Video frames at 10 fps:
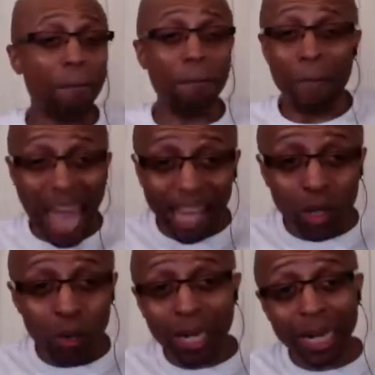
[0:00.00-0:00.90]

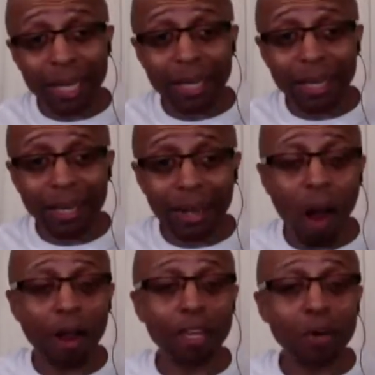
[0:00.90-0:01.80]
Manually?
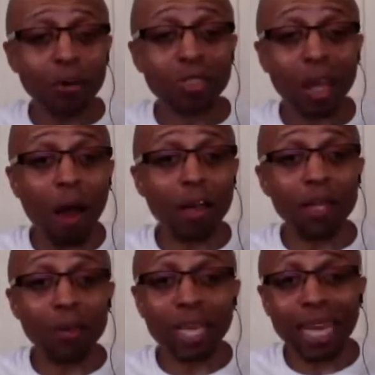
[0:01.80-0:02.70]
Are
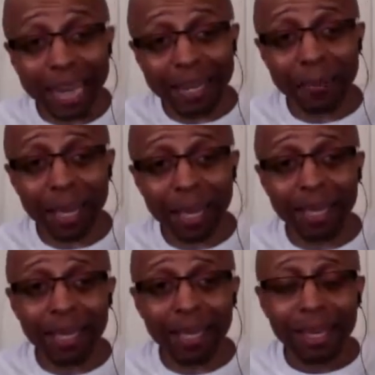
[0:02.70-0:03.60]
you kidding
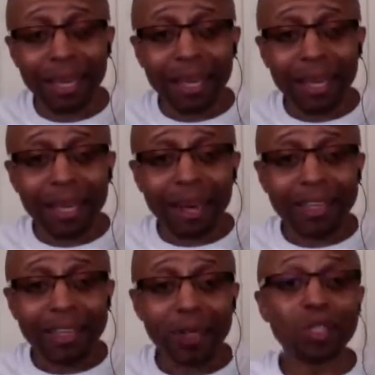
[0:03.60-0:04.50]
me?
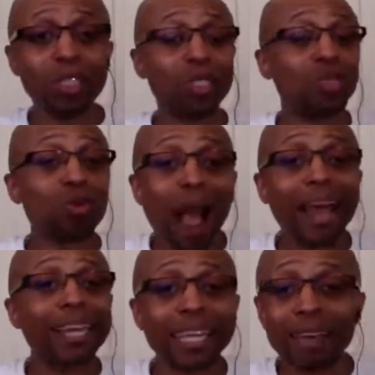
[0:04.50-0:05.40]
You just
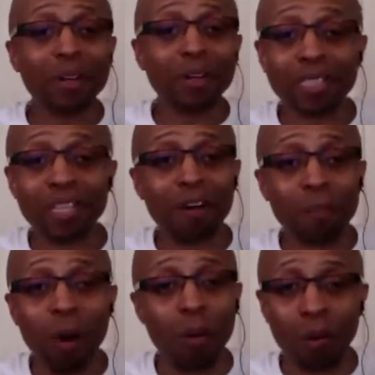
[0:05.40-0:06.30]
trying to give
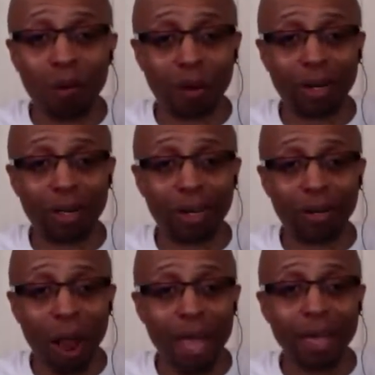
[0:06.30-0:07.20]
yourself more work,
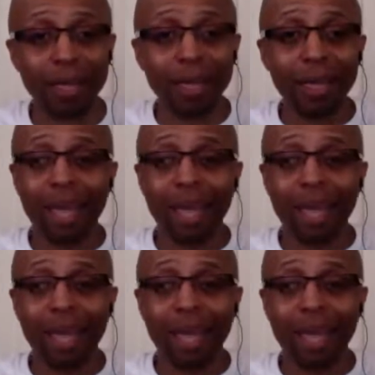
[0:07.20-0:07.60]
right?